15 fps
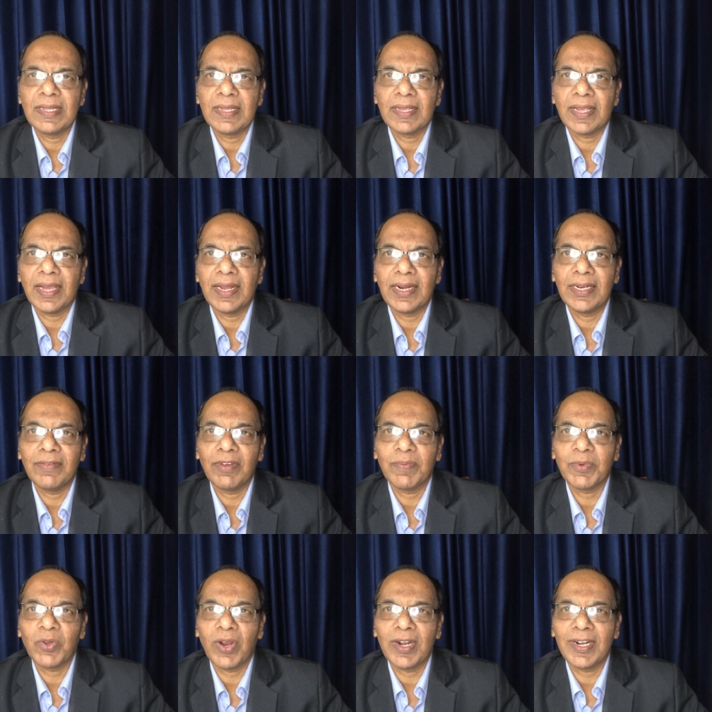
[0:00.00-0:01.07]
can live
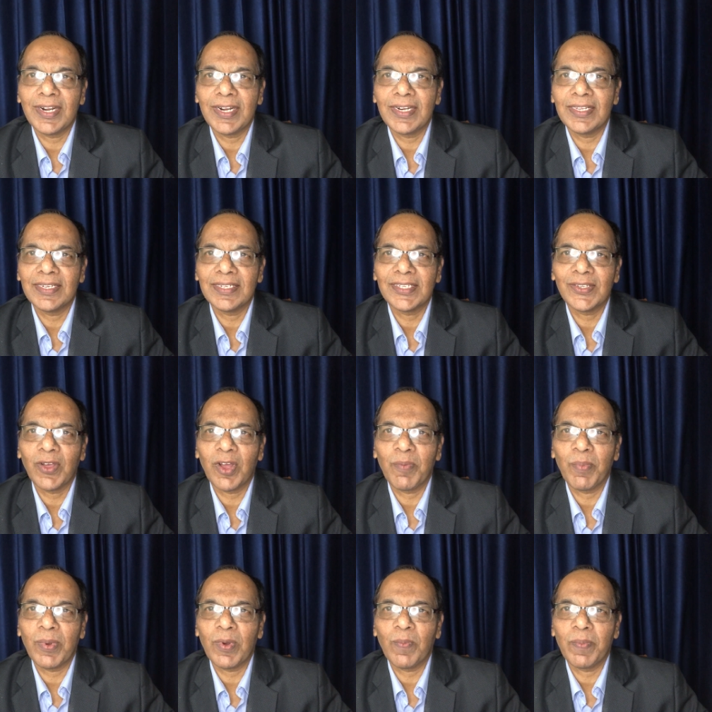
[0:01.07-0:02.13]
up to 100 years or
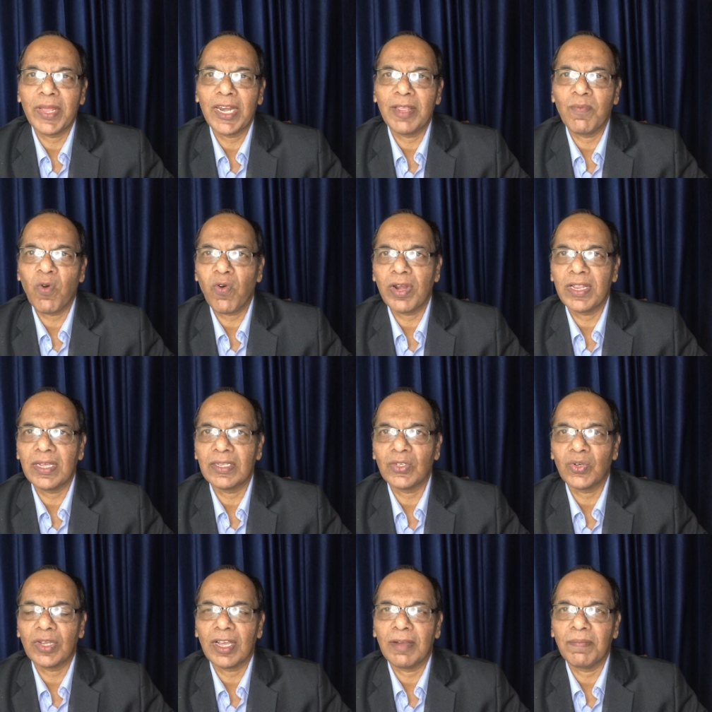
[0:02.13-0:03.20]
many more years
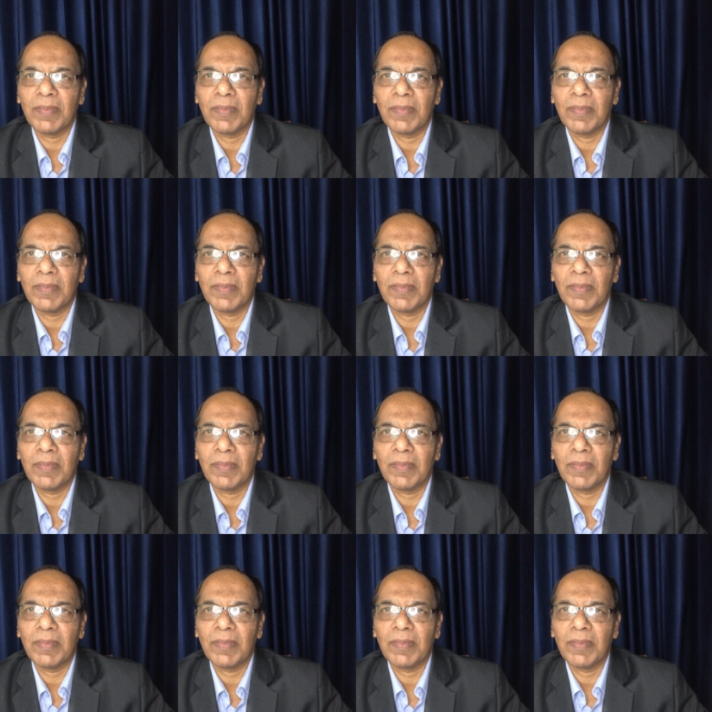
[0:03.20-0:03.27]
to come.